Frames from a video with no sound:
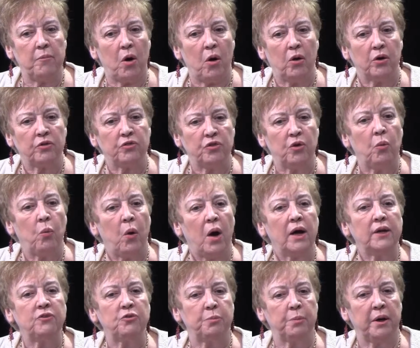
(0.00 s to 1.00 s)
are so
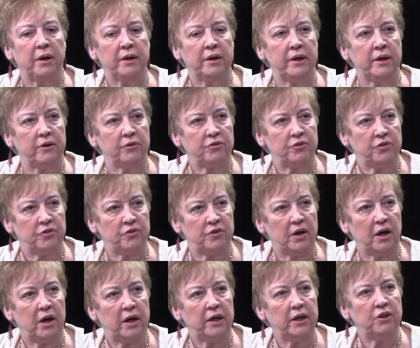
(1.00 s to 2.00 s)
widespread in our
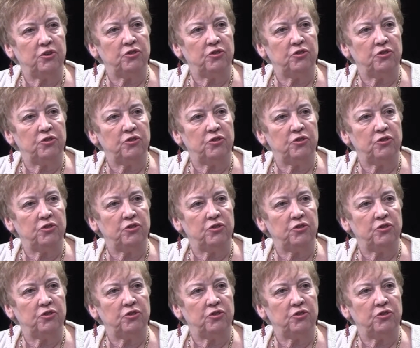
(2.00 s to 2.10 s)
society,